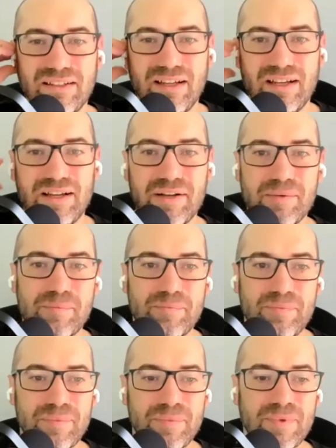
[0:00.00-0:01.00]
Um,
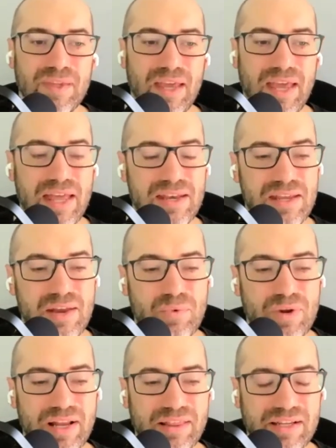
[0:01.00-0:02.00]
and and
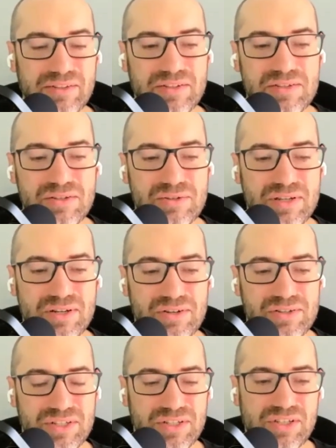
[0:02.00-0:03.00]
what I'd like to do here
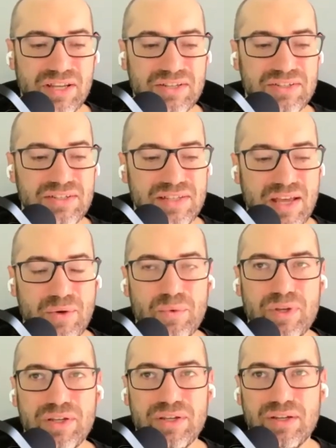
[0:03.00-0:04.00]
and suggest is that
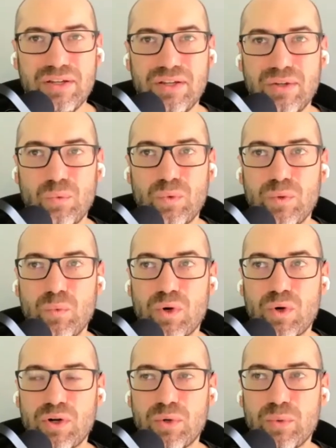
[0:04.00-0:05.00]
we we
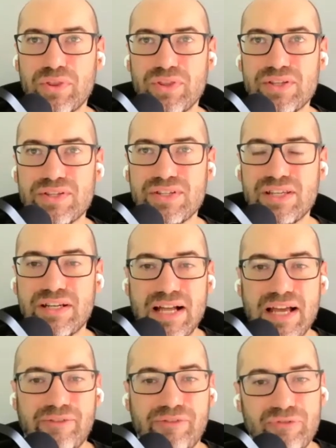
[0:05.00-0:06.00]
work with this in a
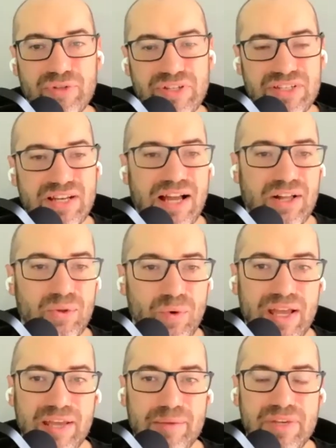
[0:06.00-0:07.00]
kind of freestyle
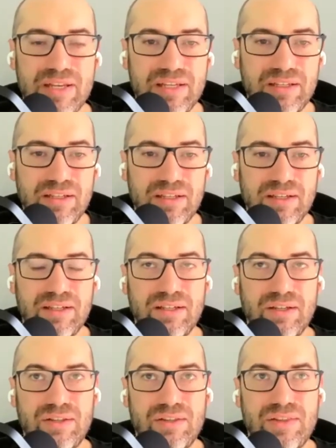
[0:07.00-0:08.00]
way, meaning
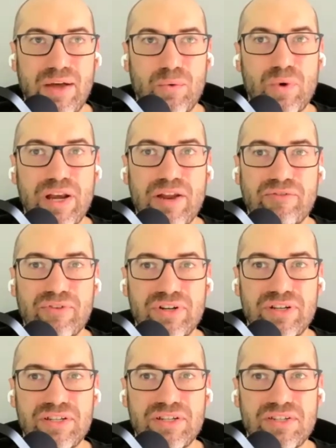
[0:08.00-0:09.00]
that whatever
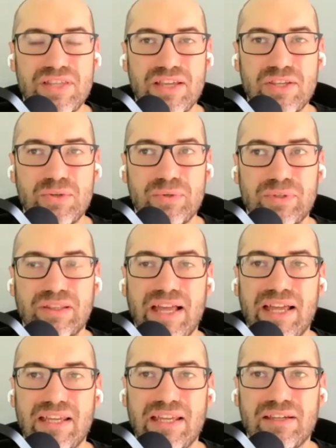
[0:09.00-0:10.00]
it is that you would
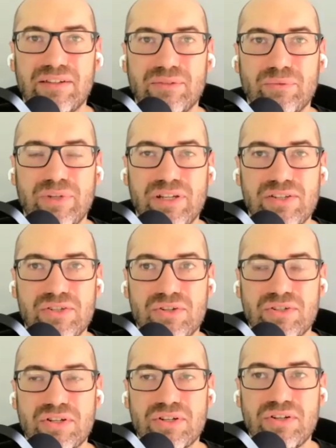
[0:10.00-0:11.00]
like when it's your
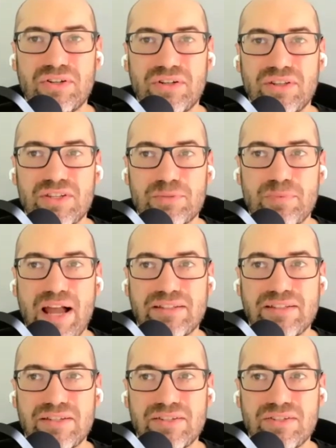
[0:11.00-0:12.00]
turn in this
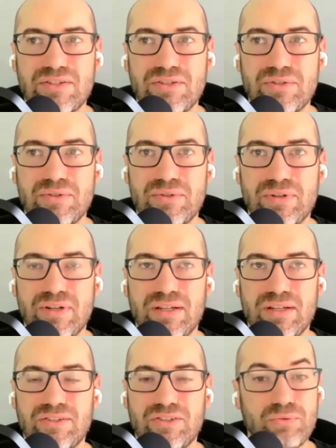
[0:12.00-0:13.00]
practice to
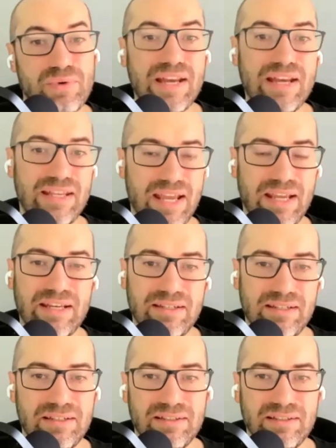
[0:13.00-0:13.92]
to radiate